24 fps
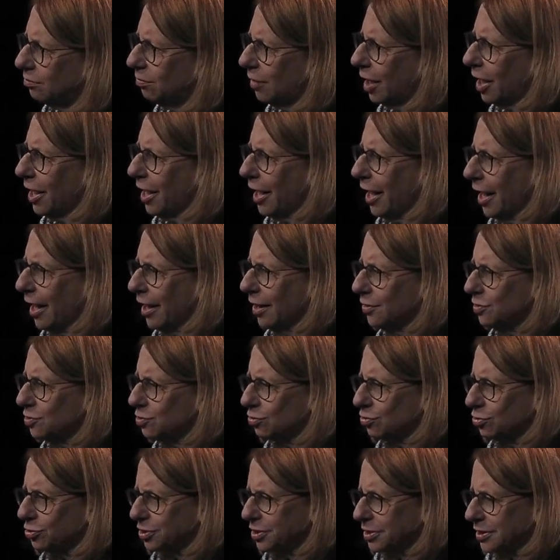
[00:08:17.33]
My hands
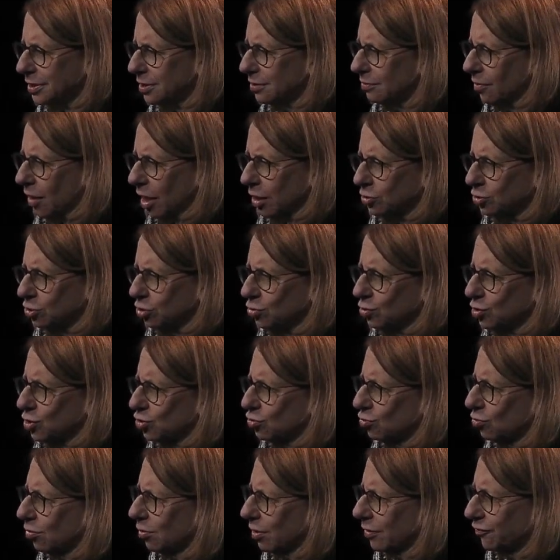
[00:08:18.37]
are too
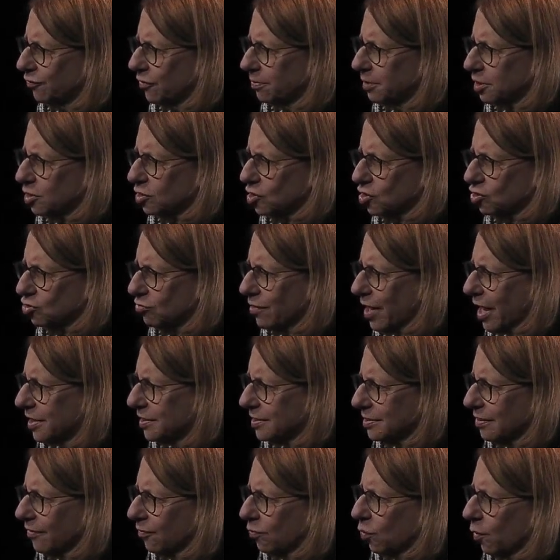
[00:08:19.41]
sore from the
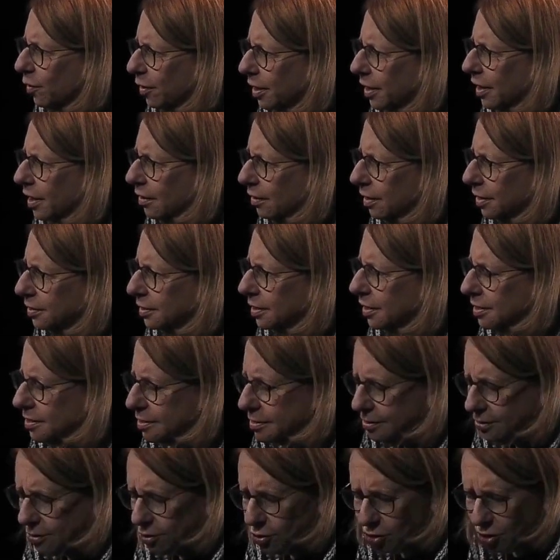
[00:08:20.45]
stress of working on
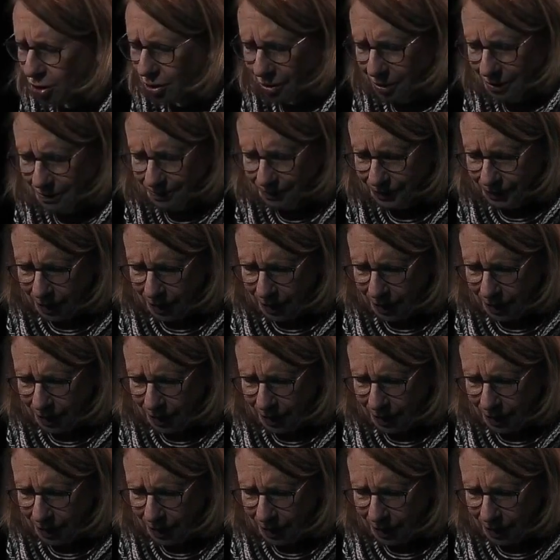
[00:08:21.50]
Kissinger.